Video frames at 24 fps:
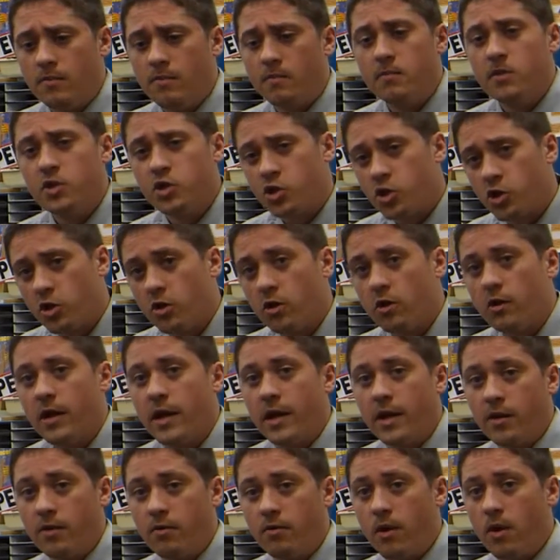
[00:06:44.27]
mature
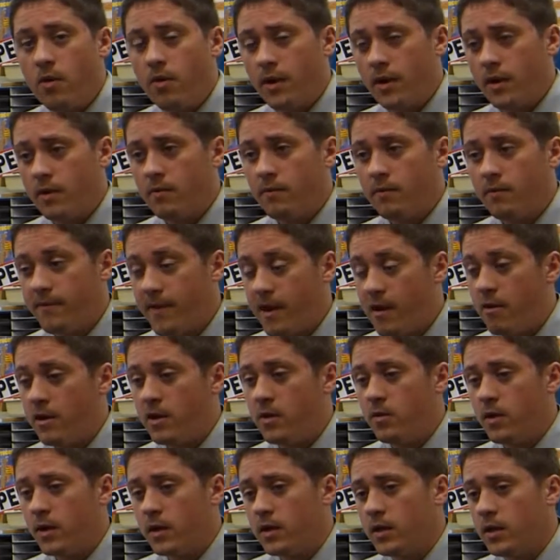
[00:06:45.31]
and growing very
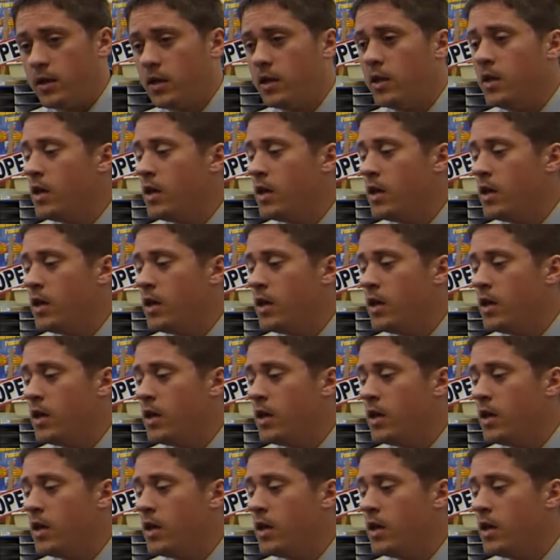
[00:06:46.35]
quickly.